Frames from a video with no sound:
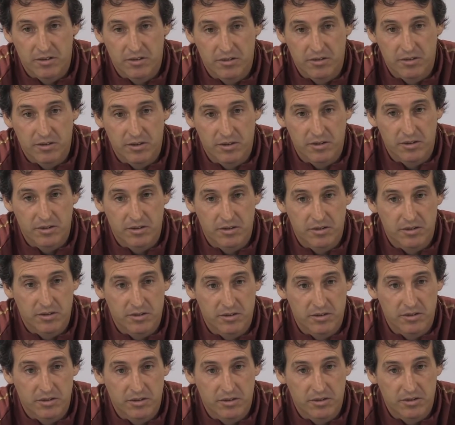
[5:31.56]

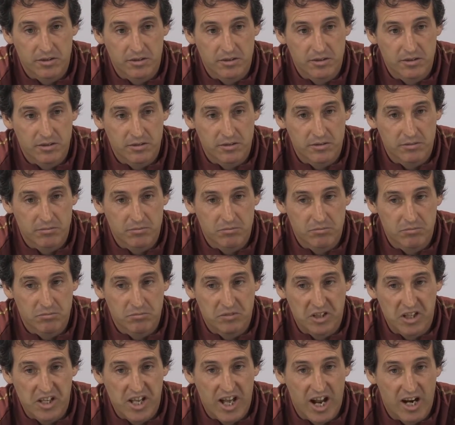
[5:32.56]

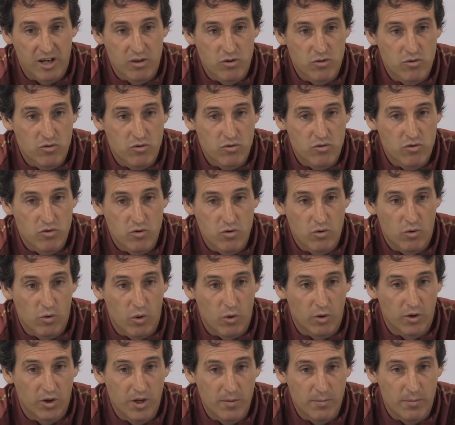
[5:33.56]
They are two
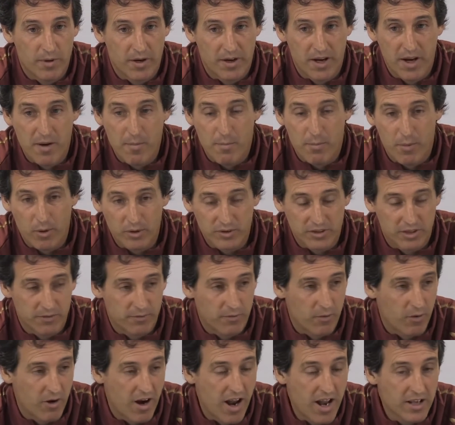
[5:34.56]
goalkeepers important
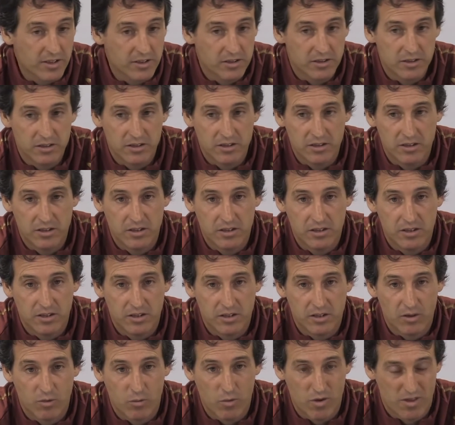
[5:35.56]
for us,
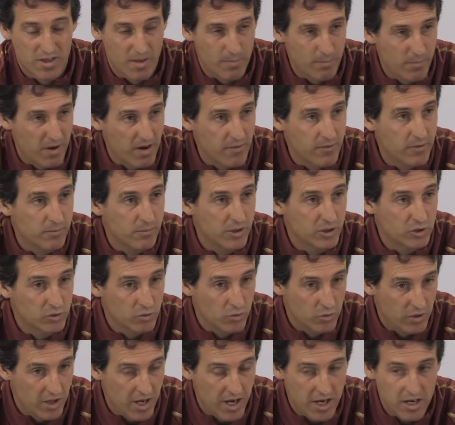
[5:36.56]
with a performance
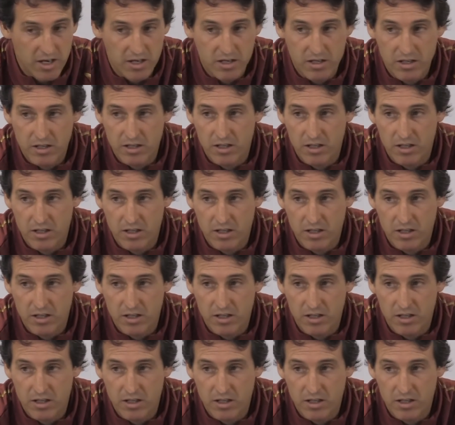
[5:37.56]
today.